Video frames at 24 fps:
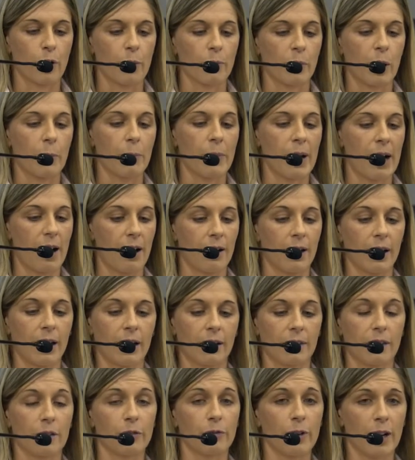from
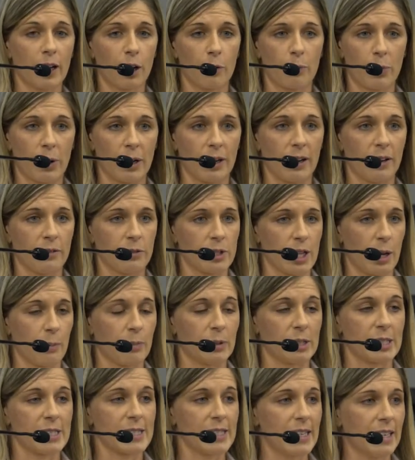comparing the fingerprint of
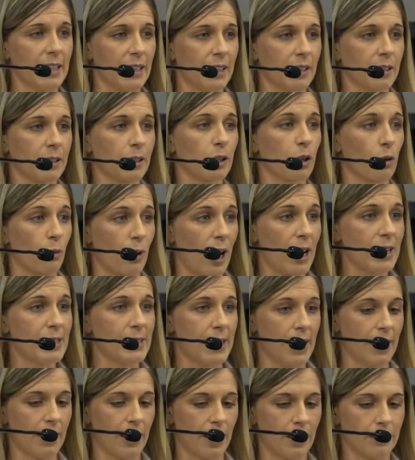sample C, the red
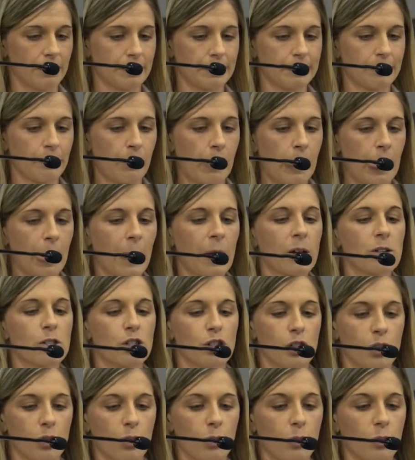data,
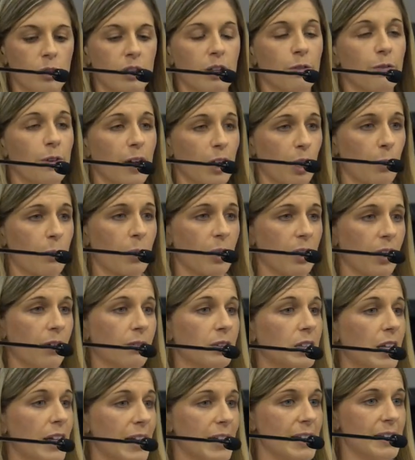to the fingerprint of
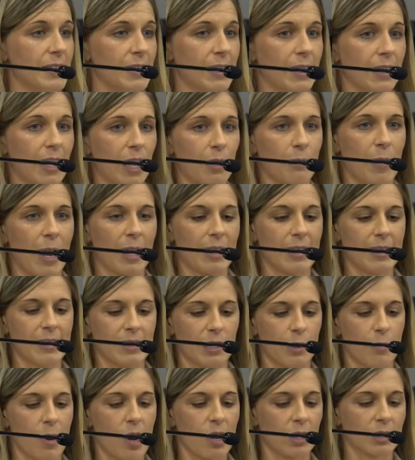glycine and
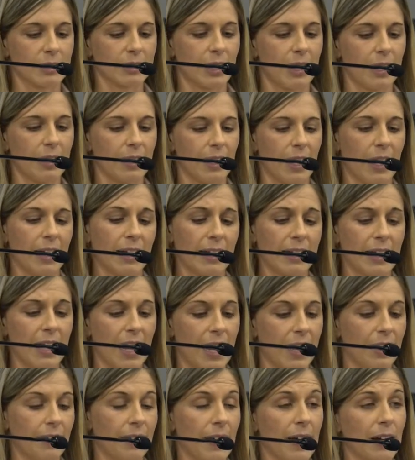magnesium oxide. And
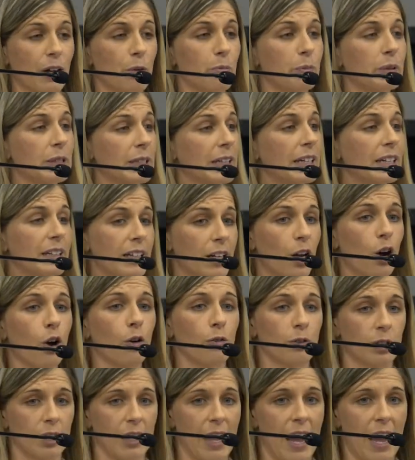again, they completely
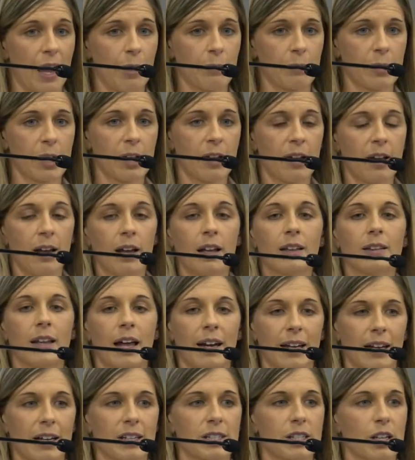overlap
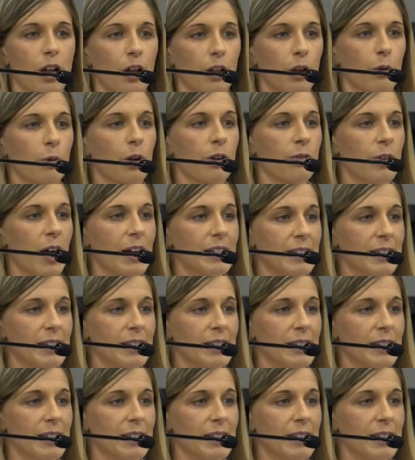letting us know that we've